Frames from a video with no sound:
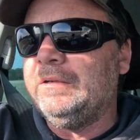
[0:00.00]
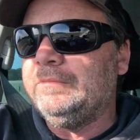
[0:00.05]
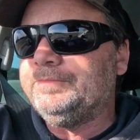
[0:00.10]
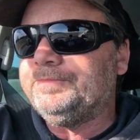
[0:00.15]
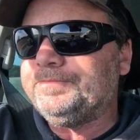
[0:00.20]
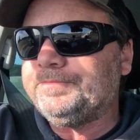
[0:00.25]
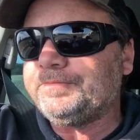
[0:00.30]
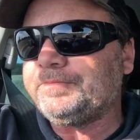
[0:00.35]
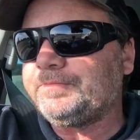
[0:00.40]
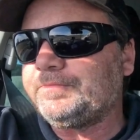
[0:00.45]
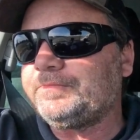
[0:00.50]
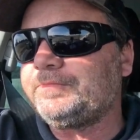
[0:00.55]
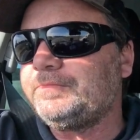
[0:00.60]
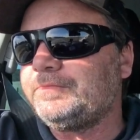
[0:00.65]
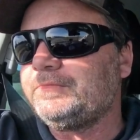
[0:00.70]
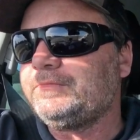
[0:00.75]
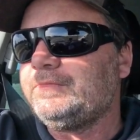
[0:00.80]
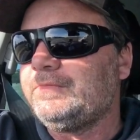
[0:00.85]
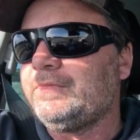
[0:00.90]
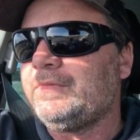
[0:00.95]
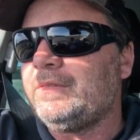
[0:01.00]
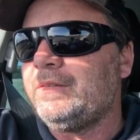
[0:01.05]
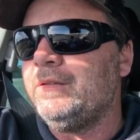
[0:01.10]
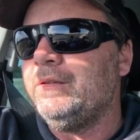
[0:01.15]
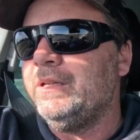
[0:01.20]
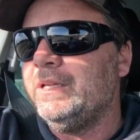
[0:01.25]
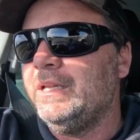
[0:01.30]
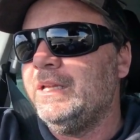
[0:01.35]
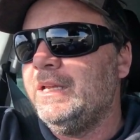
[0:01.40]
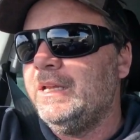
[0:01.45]

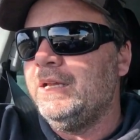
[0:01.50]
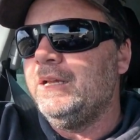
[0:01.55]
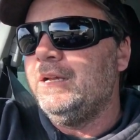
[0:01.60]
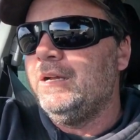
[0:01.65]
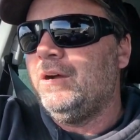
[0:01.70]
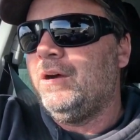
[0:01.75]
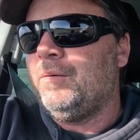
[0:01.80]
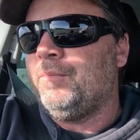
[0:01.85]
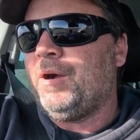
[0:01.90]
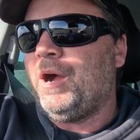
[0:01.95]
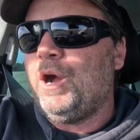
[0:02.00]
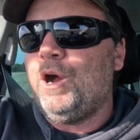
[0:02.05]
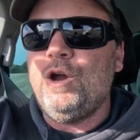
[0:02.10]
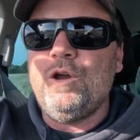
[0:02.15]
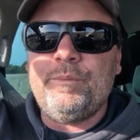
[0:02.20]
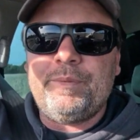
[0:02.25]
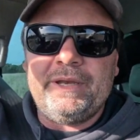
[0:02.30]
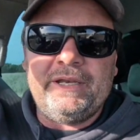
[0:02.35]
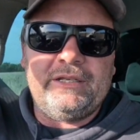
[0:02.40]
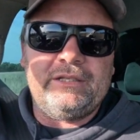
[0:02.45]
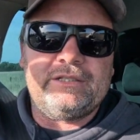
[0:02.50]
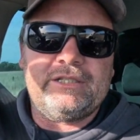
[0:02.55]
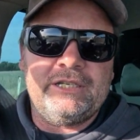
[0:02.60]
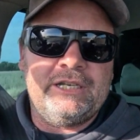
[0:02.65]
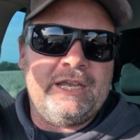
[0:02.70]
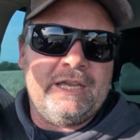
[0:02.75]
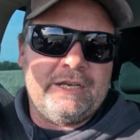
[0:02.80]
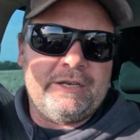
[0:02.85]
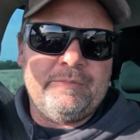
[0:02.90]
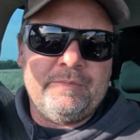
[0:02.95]
I'm hoping to
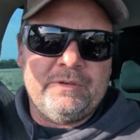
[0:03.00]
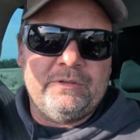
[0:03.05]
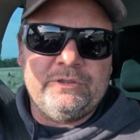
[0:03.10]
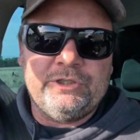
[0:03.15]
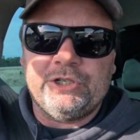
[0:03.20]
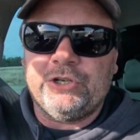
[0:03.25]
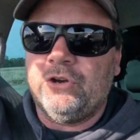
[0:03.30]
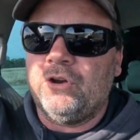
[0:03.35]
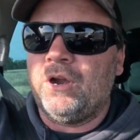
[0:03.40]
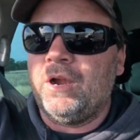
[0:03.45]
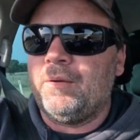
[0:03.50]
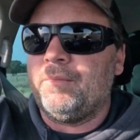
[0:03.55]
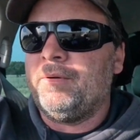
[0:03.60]
get to Mildura,